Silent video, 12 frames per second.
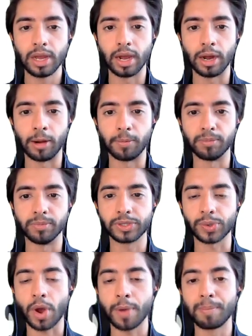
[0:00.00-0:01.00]

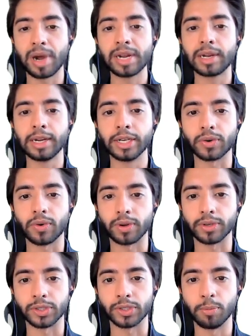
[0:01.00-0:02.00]
So I might later
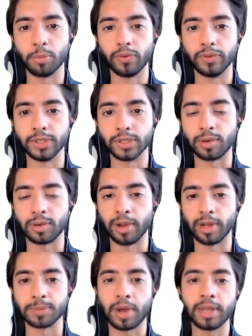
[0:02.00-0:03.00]
on just remove these
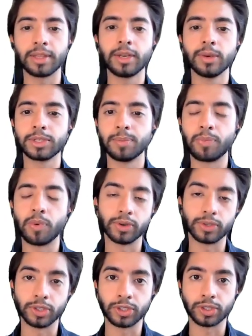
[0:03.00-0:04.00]
streamlines, but I think it was
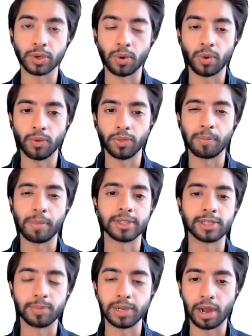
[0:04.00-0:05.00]
important to show the
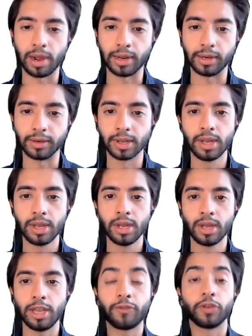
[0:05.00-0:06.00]
mindset behind,
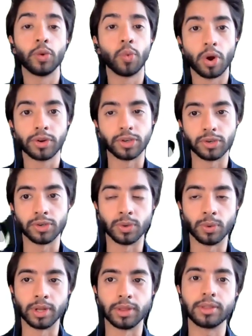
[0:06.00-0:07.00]
if you wanted to
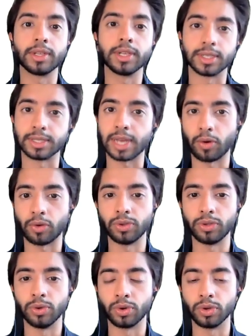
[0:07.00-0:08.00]
do it, this is how
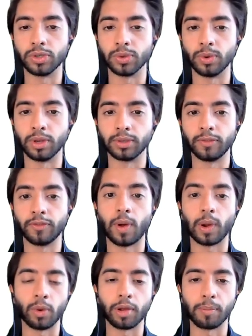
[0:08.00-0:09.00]
you could do it
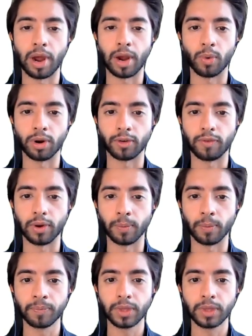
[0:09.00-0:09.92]
following my workflow.